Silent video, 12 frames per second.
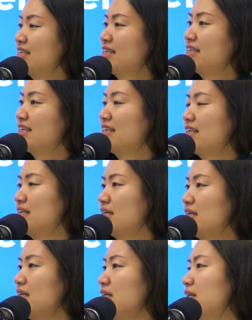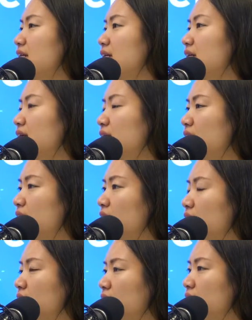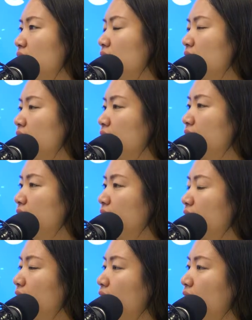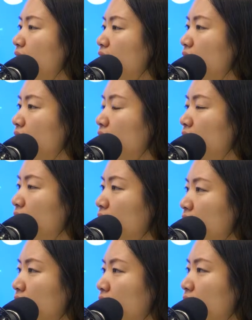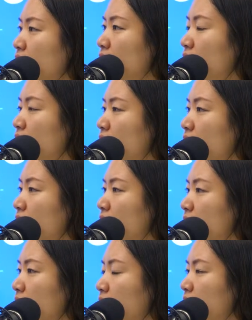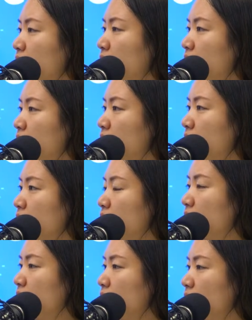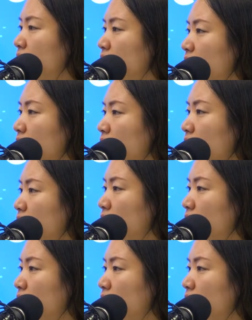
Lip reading: No words are spoken by the person on screen.